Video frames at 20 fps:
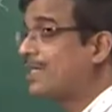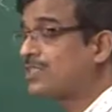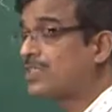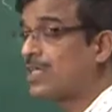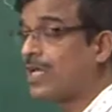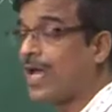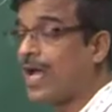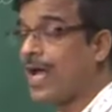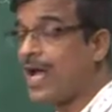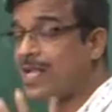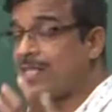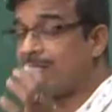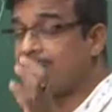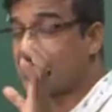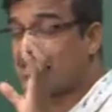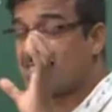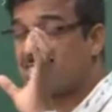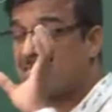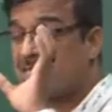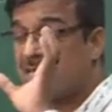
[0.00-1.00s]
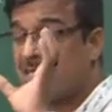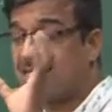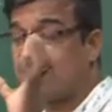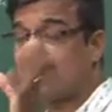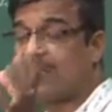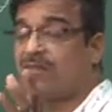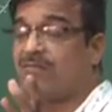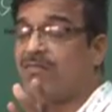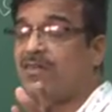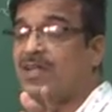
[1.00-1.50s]
as the
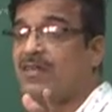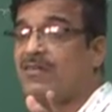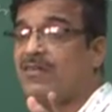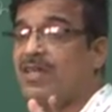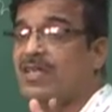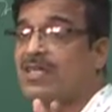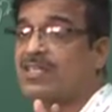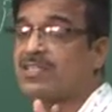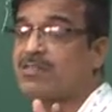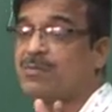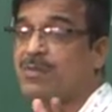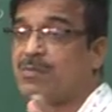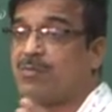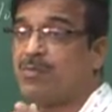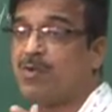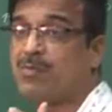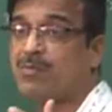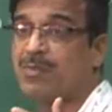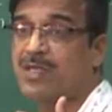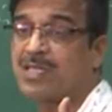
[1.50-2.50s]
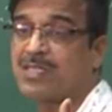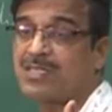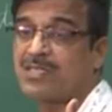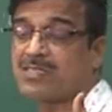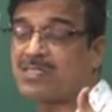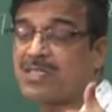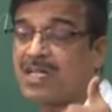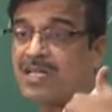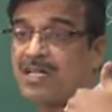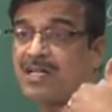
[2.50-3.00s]
standard of living is to be more, because the
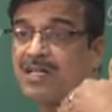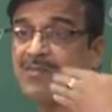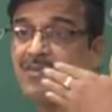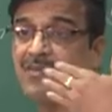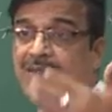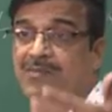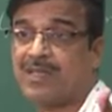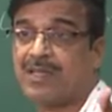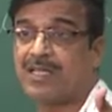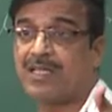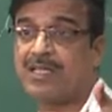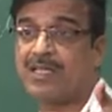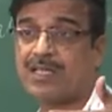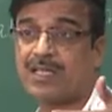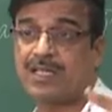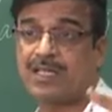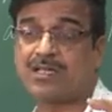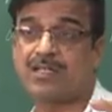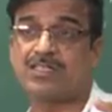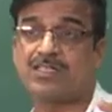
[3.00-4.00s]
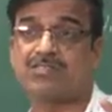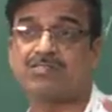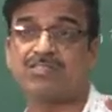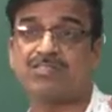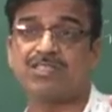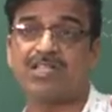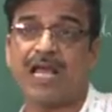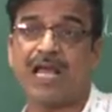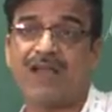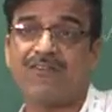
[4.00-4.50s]
standard of living, a country
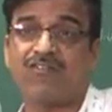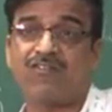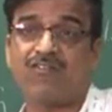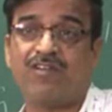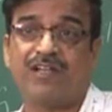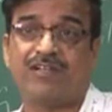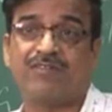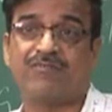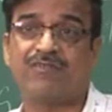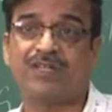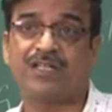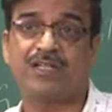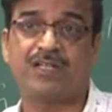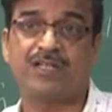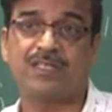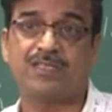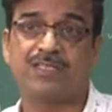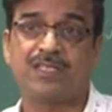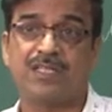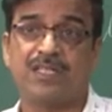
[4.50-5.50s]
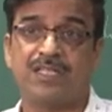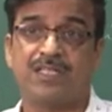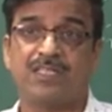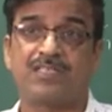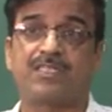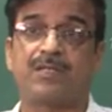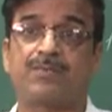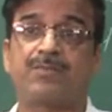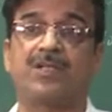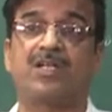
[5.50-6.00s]
is affluent because
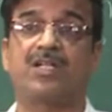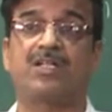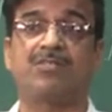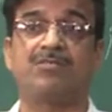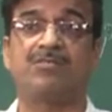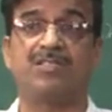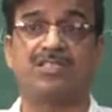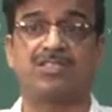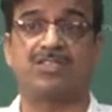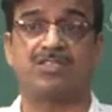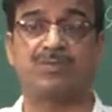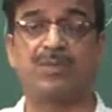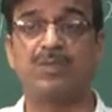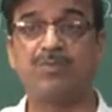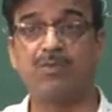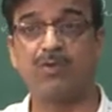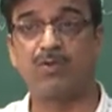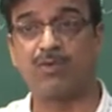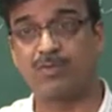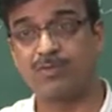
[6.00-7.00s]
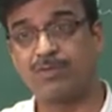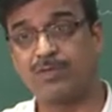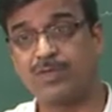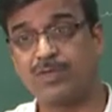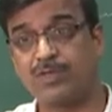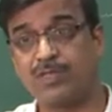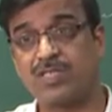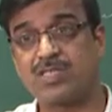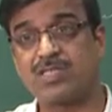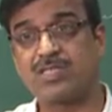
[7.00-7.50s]
its the productivity is to be more.
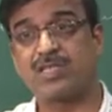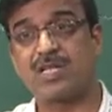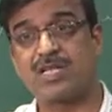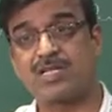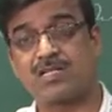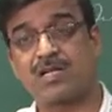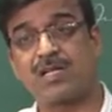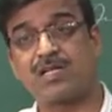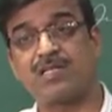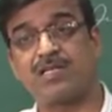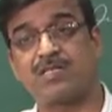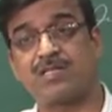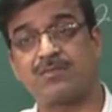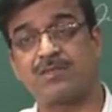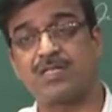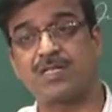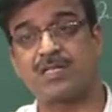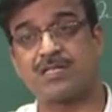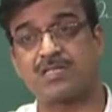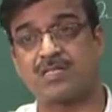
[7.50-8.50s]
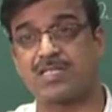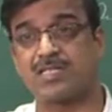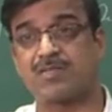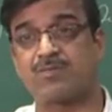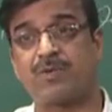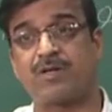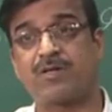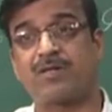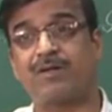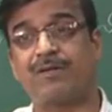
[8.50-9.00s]
His national income increases,
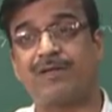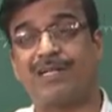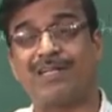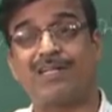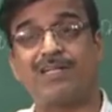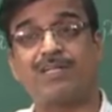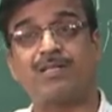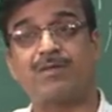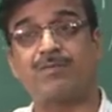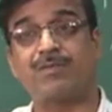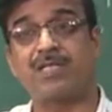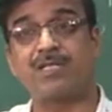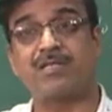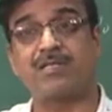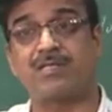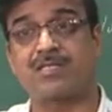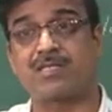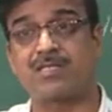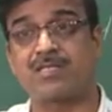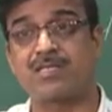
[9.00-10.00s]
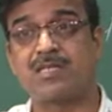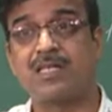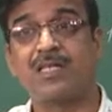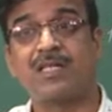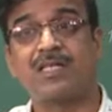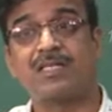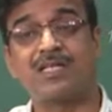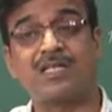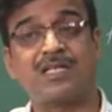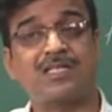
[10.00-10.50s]
per capita income increases,
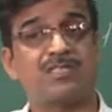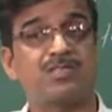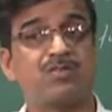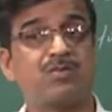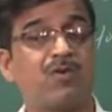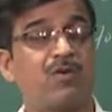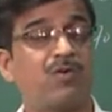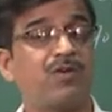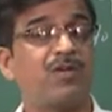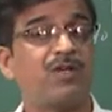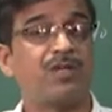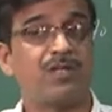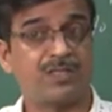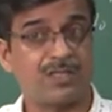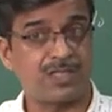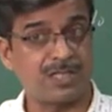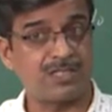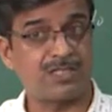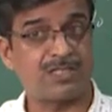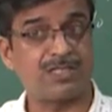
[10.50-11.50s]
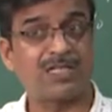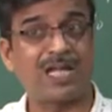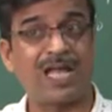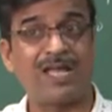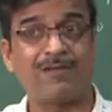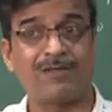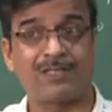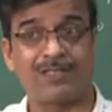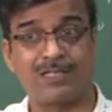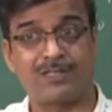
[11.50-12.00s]
there is no, that
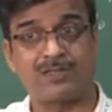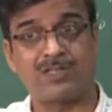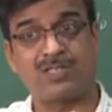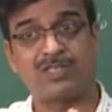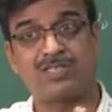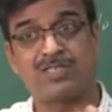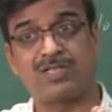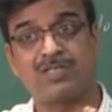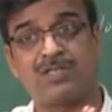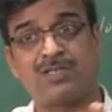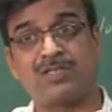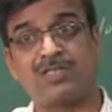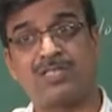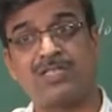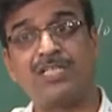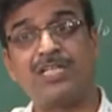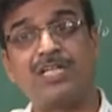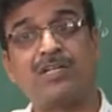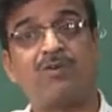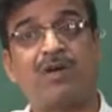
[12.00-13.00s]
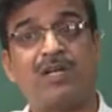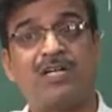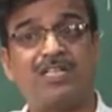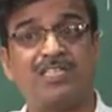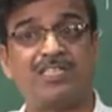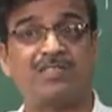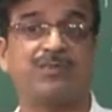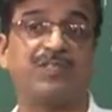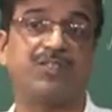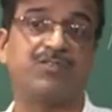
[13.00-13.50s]
is the
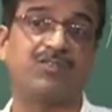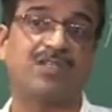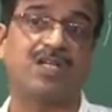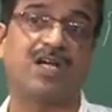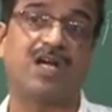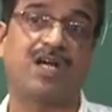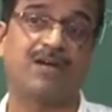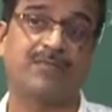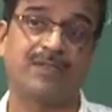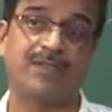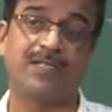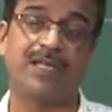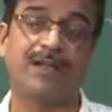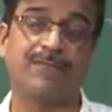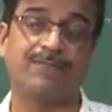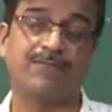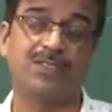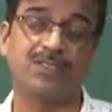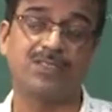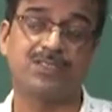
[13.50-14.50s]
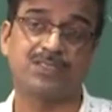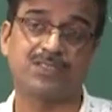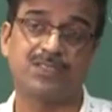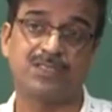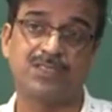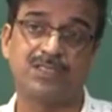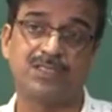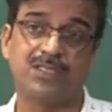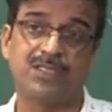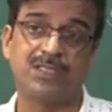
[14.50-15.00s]
inequalities between the have and have nots.
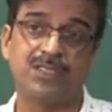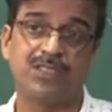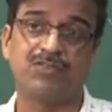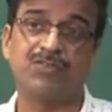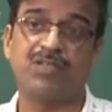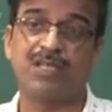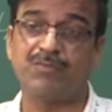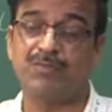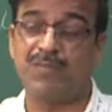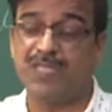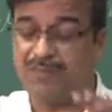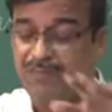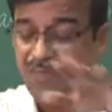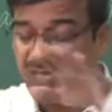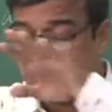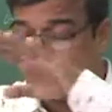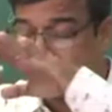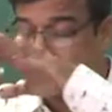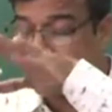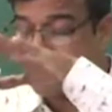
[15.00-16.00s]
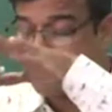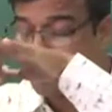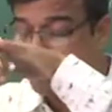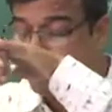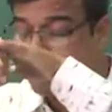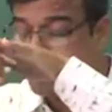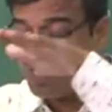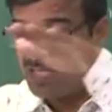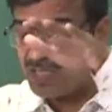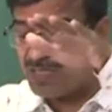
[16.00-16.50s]
You can minimize, you
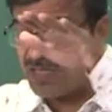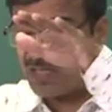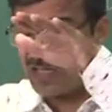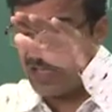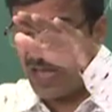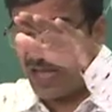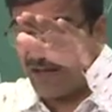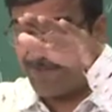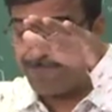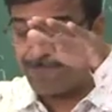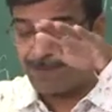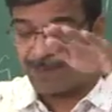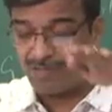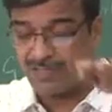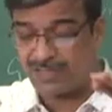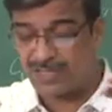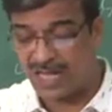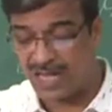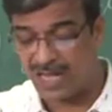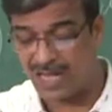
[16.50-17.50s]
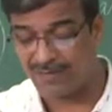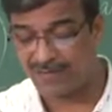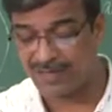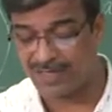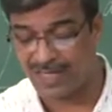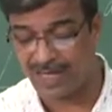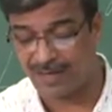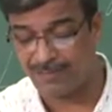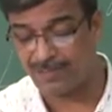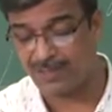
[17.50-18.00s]
can bridge the gap between the have
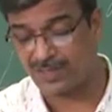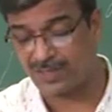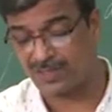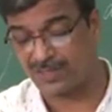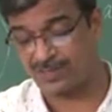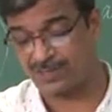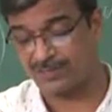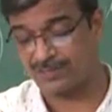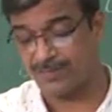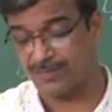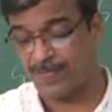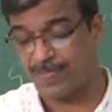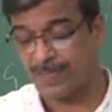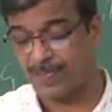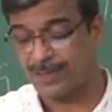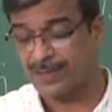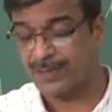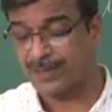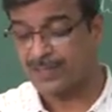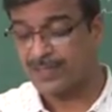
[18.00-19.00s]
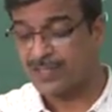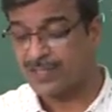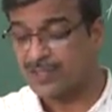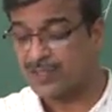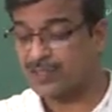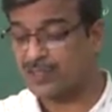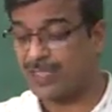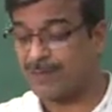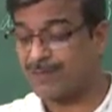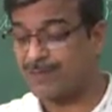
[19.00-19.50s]
and have nots.
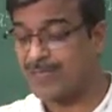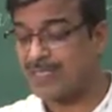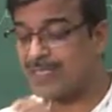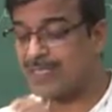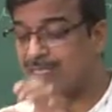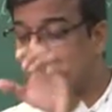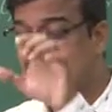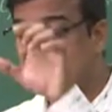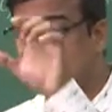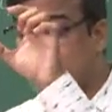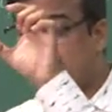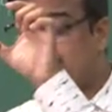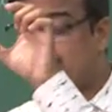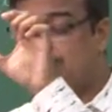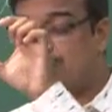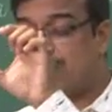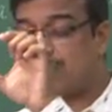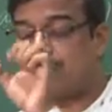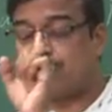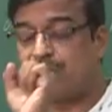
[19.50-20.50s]
So, that means here we